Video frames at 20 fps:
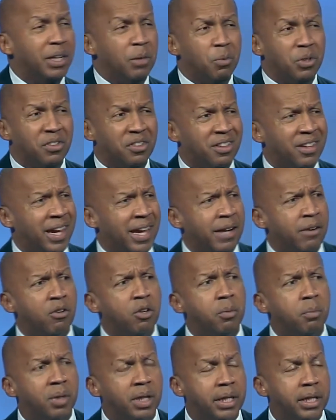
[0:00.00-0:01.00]
He was
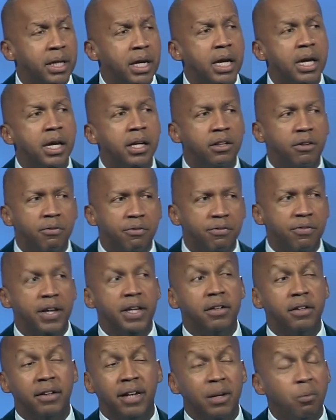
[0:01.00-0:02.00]
terribly defended,